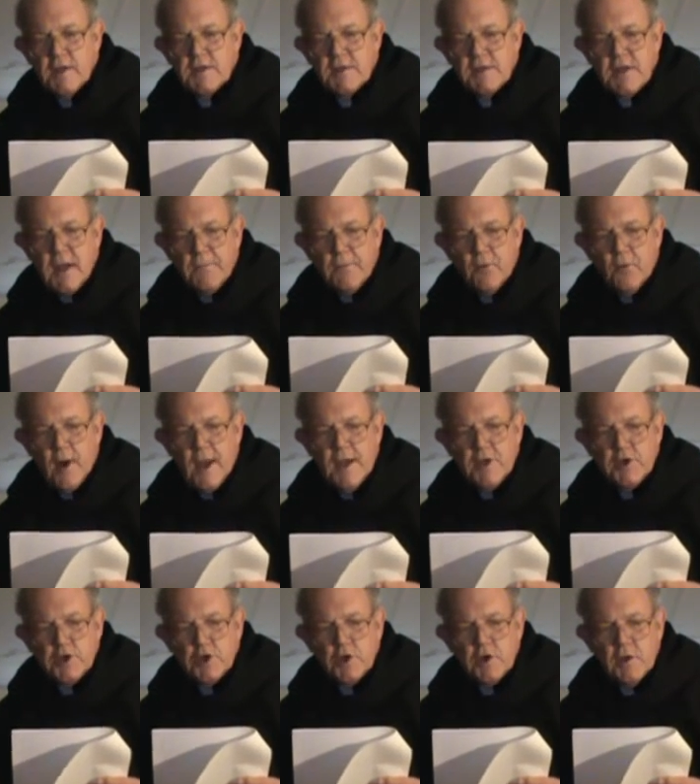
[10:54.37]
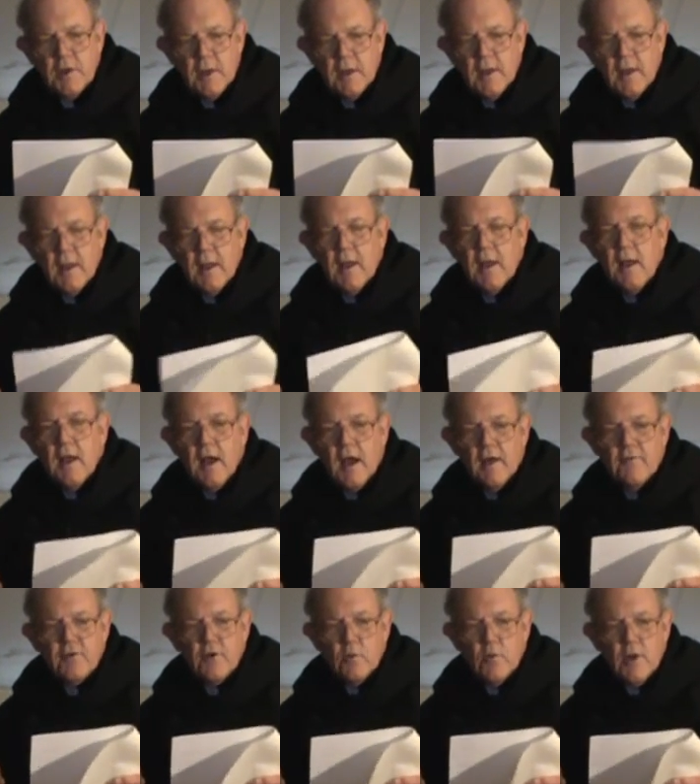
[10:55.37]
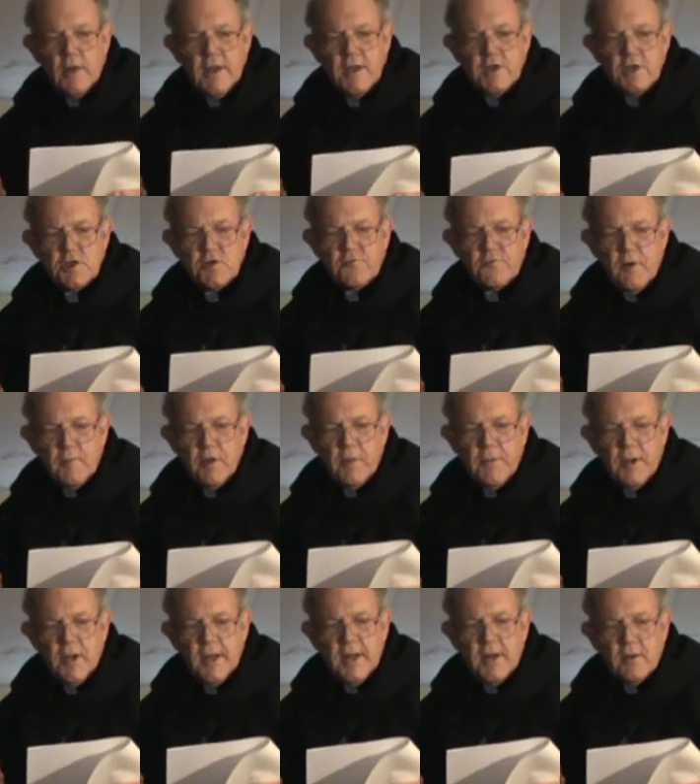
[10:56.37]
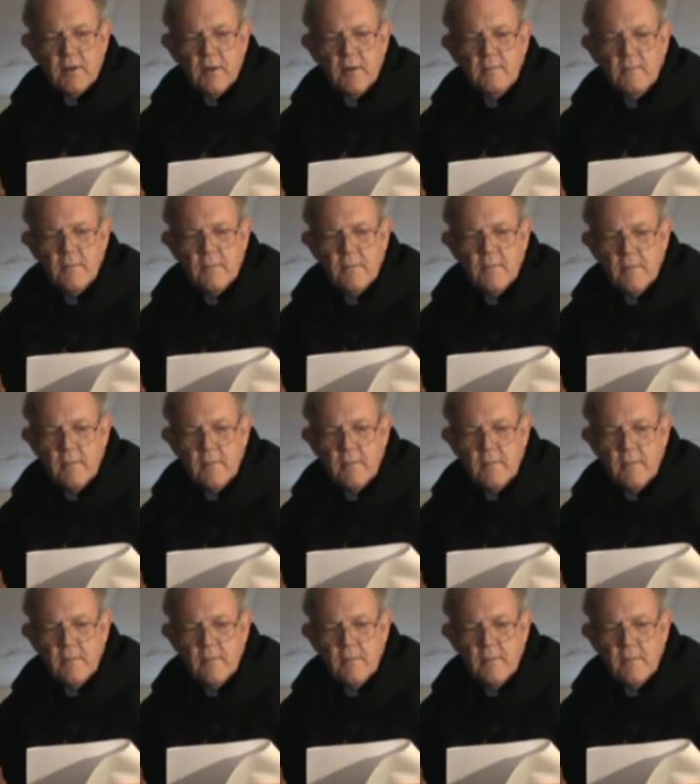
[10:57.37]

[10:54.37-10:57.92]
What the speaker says: a separation of the religious from the political,